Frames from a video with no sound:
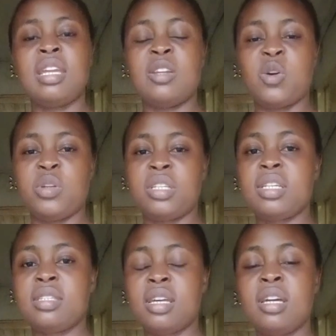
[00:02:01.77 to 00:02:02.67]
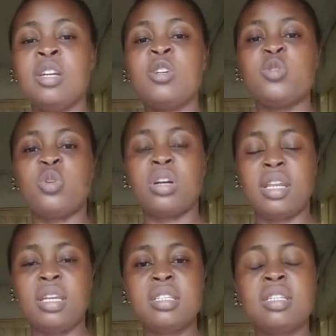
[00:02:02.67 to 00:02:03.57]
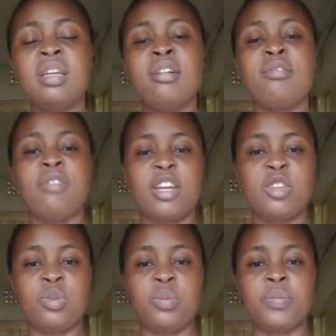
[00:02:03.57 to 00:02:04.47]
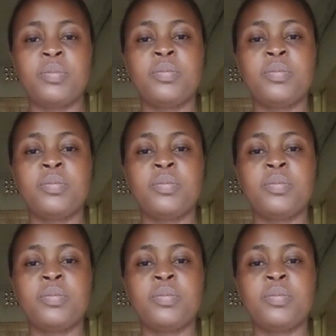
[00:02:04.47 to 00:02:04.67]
in condenser to create vacuum.